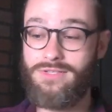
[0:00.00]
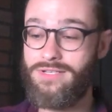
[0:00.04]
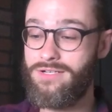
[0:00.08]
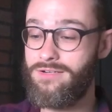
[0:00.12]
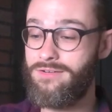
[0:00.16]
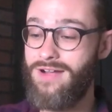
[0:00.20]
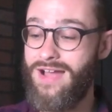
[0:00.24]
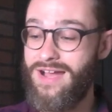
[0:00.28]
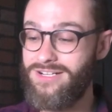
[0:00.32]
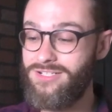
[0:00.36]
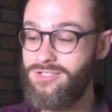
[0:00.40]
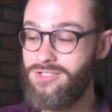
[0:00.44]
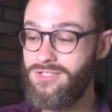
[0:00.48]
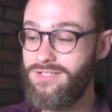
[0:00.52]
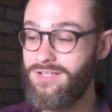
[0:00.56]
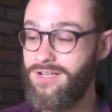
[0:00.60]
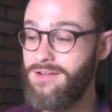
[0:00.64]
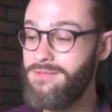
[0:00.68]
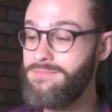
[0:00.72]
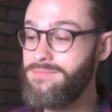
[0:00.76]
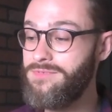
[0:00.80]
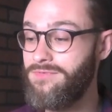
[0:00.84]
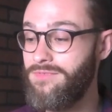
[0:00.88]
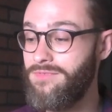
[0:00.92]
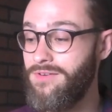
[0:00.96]
interaction
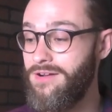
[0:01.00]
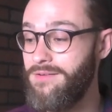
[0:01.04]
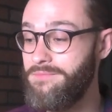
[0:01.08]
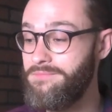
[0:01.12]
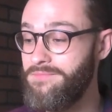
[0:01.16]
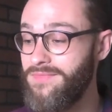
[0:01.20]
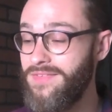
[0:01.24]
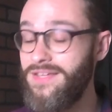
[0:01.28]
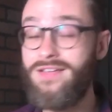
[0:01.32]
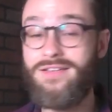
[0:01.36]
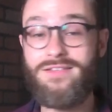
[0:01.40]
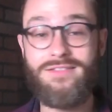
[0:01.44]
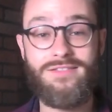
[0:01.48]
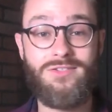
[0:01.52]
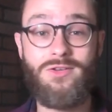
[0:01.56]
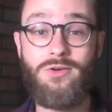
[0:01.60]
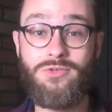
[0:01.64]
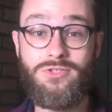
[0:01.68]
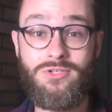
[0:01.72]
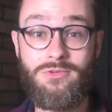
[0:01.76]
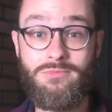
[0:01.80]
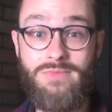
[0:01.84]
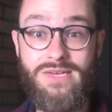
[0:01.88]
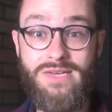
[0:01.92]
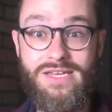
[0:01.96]
comes from
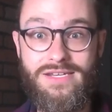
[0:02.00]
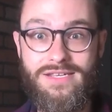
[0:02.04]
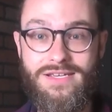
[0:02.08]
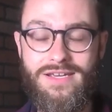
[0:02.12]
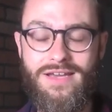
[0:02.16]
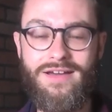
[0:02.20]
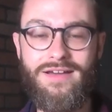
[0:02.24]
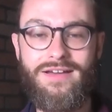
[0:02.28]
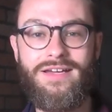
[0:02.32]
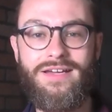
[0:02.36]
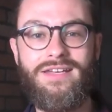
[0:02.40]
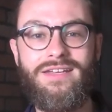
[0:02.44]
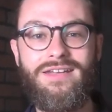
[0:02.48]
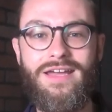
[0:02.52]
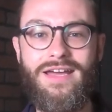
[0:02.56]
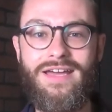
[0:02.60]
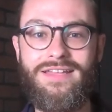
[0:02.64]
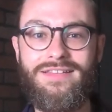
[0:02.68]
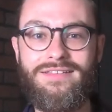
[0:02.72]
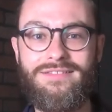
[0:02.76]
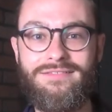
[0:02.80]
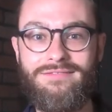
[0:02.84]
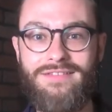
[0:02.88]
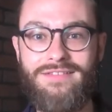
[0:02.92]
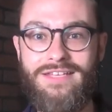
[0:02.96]
social media and
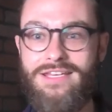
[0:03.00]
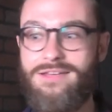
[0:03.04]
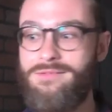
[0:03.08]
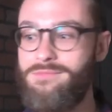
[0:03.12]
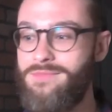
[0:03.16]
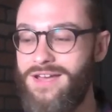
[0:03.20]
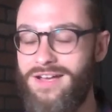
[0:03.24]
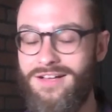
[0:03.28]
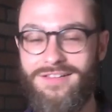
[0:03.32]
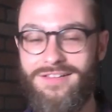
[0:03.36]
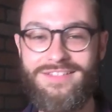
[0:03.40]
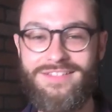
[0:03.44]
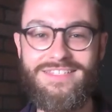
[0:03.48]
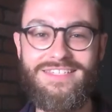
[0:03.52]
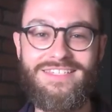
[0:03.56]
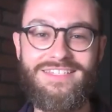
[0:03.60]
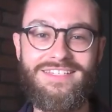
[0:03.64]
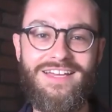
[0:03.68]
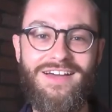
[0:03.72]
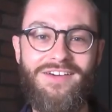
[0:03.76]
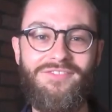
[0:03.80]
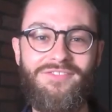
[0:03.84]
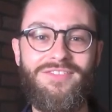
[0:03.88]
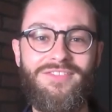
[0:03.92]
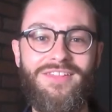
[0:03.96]
and email and
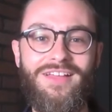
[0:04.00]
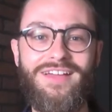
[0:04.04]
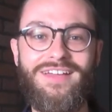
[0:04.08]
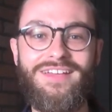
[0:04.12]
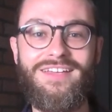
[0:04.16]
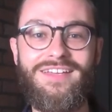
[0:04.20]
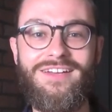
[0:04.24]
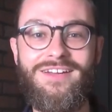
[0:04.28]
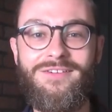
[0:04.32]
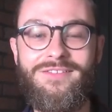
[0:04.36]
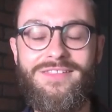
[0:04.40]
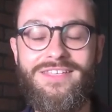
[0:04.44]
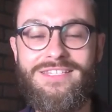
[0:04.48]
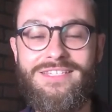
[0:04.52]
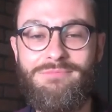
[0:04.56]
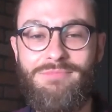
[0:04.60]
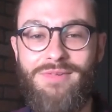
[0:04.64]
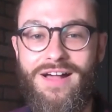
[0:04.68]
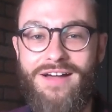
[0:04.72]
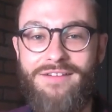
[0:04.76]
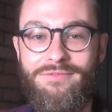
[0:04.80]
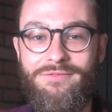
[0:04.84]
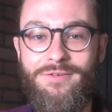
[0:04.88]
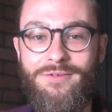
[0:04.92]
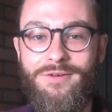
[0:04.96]
stuff like uh, you know these
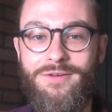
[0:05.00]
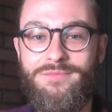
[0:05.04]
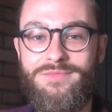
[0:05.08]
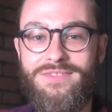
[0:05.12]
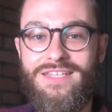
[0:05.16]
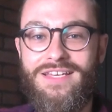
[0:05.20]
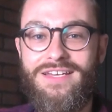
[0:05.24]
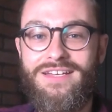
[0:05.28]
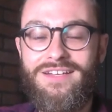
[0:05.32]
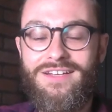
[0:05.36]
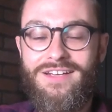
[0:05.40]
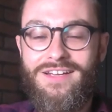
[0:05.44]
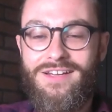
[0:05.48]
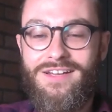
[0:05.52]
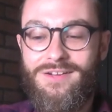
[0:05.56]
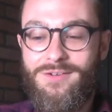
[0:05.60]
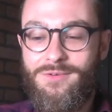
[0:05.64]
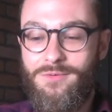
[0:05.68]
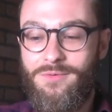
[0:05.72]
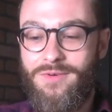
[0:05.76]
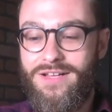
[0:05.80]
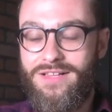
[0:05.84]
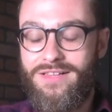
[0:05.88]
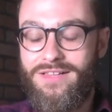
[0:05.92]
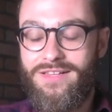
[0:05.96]
platforms that
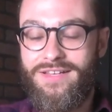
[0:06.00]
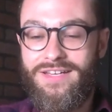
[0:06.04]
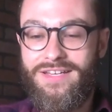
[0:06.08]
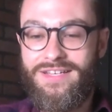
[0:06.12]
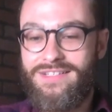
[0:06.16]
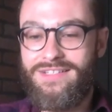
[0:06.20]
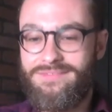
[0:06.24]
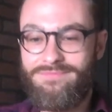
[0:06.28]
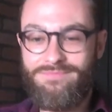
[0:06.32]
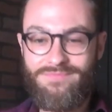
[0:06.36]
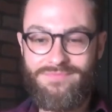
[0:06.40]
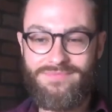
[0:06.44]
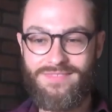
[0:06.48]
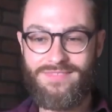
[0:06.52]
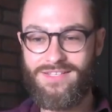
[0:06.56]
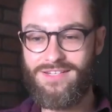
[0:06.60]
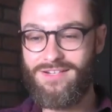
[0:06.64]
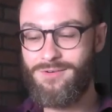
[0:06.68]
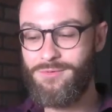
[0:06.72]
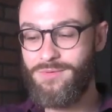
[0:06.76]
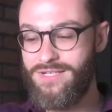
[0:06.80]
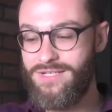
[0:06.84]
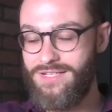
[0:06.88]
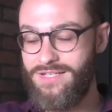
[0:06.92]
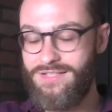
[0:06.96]
really you
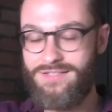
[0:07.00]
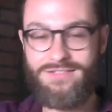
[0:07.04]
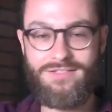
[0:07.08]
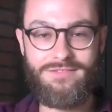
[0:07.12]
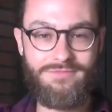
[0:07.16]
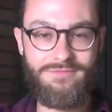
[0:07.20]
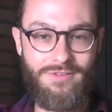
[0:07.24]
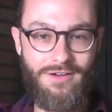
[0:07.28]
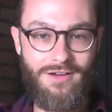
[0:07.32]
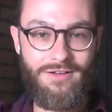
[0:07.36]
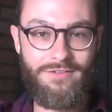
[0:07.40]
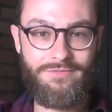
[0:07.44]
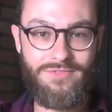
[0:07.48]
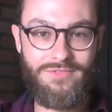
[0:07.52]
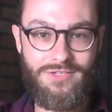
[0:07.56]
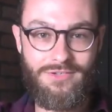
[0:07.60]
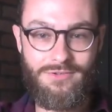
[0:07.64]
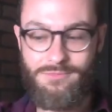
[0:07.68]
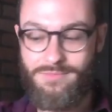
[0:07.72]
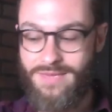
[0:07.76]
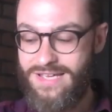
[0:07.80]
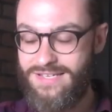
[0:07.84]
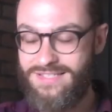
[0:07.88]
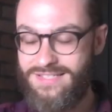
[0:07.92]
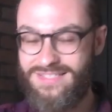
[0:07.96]
know we didn't evolve to
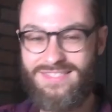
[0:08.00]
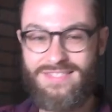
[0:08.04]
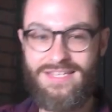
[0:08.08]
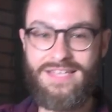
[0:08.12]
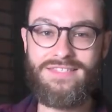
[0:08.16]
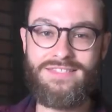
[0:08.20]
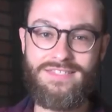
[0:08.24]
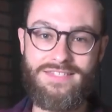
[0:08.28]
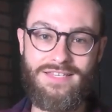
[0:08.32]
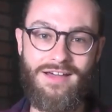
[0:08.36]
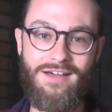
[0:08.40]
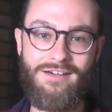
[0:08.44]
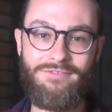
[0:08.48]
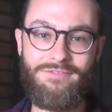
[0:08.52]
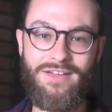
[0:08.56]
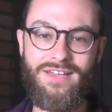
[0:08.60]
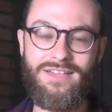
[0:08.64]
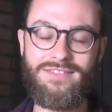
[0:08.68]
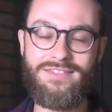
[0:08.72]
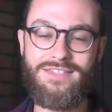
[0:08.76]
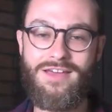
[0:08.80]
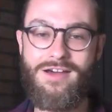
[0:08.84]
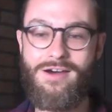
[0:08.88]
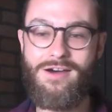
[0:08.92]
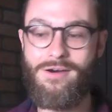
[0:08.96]
make sense of
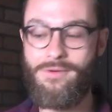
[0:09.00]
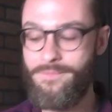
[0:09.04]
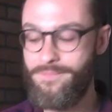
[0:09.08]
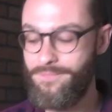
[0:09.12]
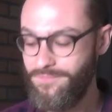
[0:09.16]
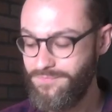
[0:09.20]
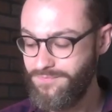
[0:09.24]
and so